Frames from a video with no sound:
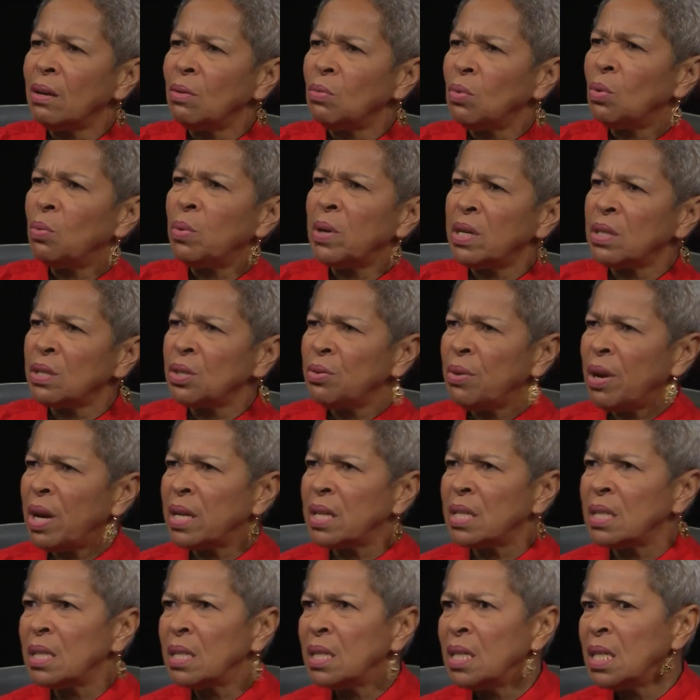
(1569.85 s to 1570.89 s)
Mm. Well, where's
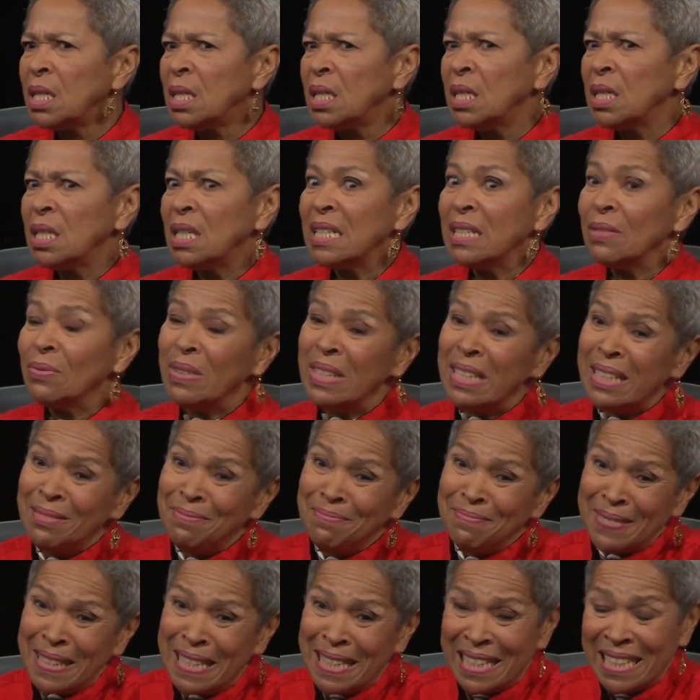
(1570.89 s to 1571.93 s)
Christ? Yeah. Like, well,
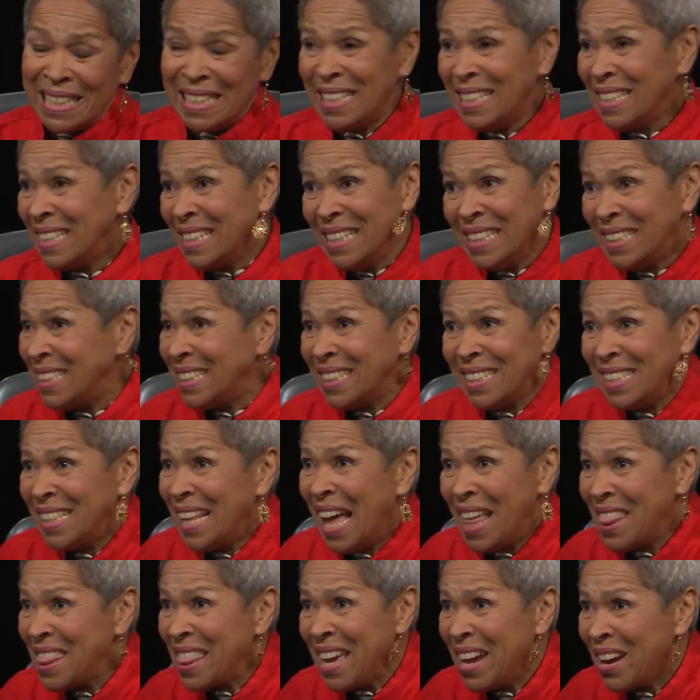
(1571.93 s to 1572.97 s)
uh, he's just
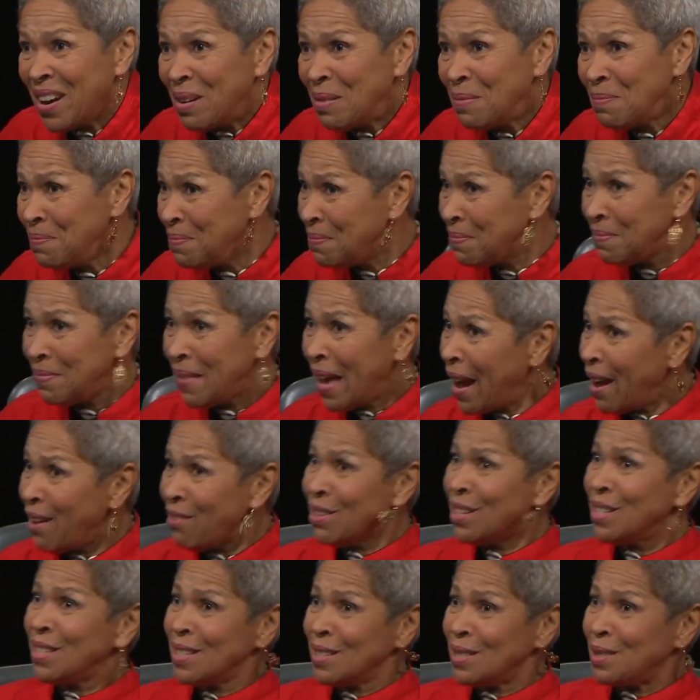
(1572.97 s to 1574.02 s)
not there. Mm.
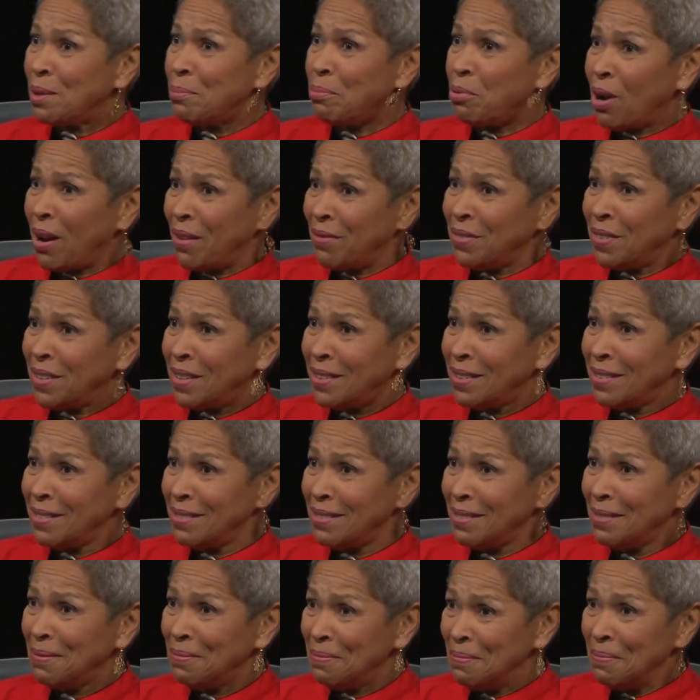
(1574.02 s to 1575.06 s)
Harris is the prophet.
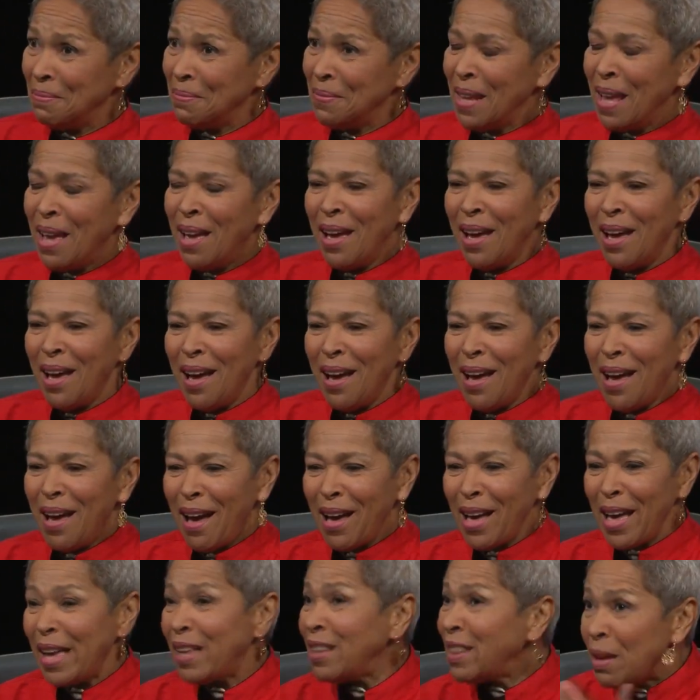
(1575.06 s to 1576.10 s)
Mm-hmm.
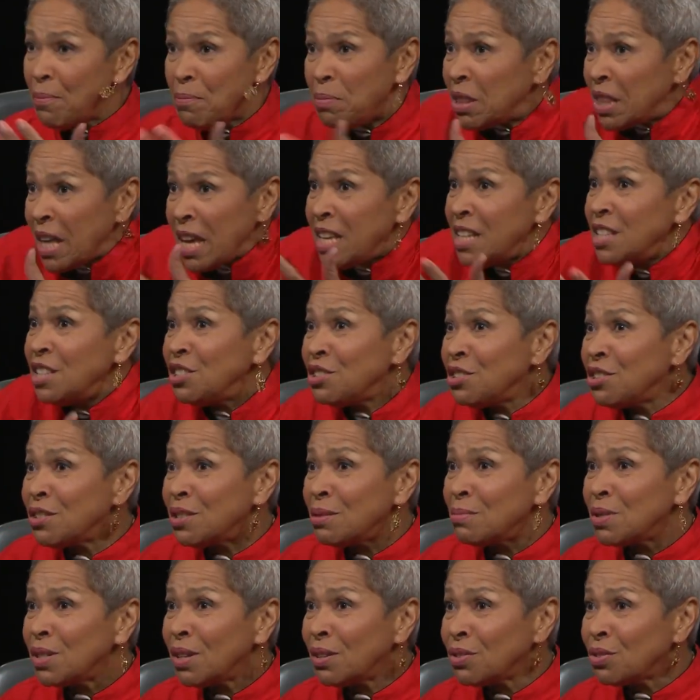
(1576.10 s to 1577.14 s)
And they, but they consider
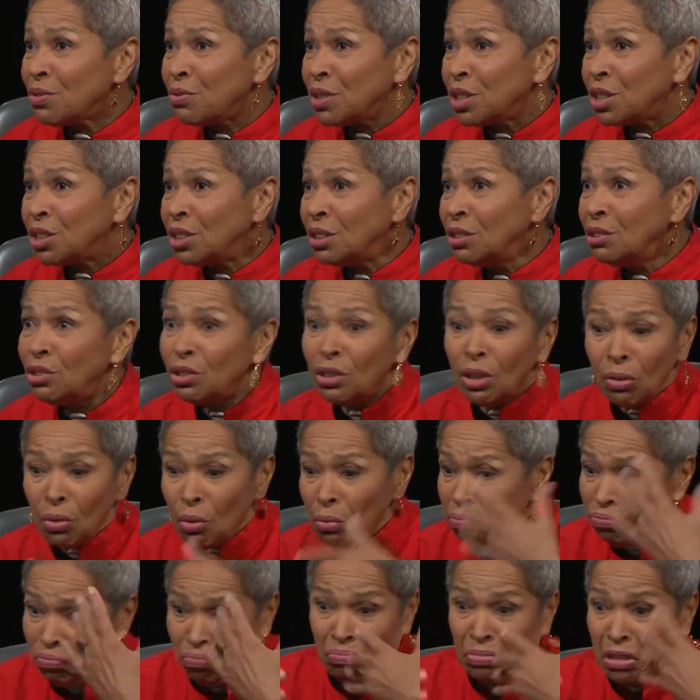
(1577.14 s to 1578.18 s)
themselves Christian,
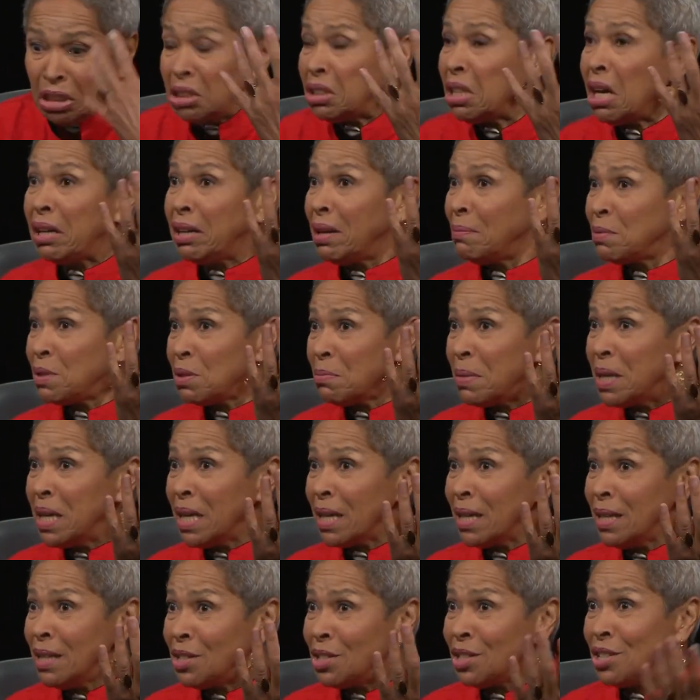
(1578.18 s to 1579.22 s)
so it's not up to
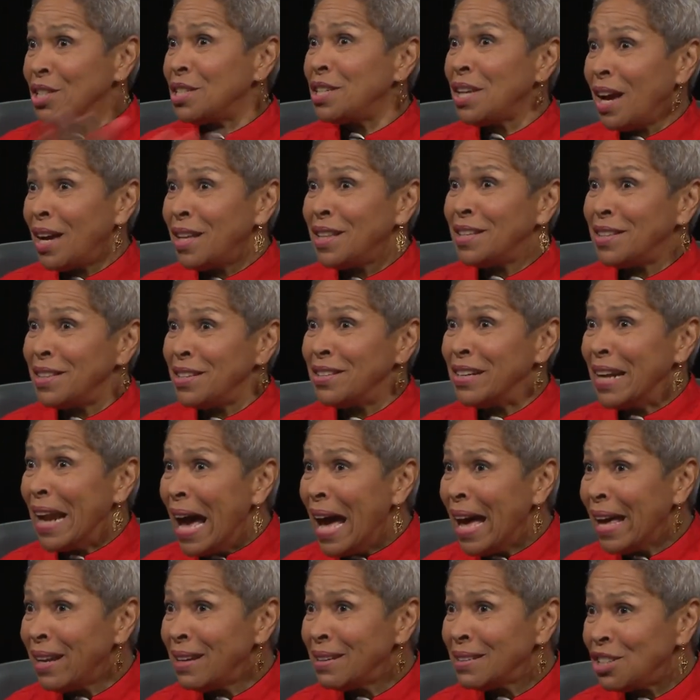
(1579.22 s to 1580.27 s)
me to mm-hmm. decide that they're
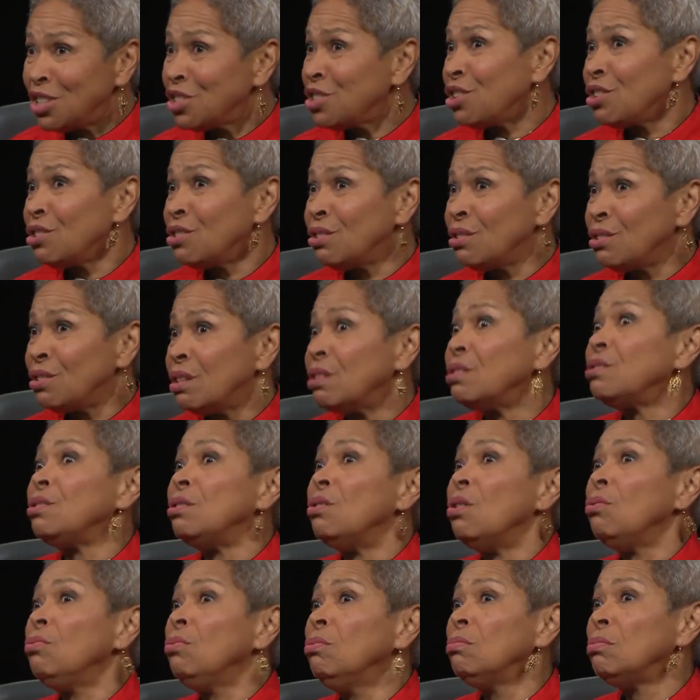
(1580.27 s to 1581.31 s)
not mm-hmm. just because there's
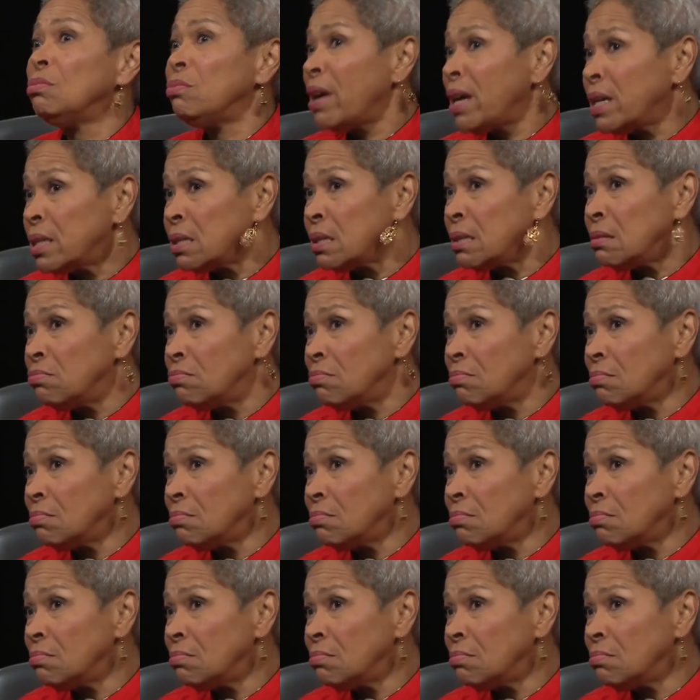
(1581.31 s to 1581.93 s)
no Christ.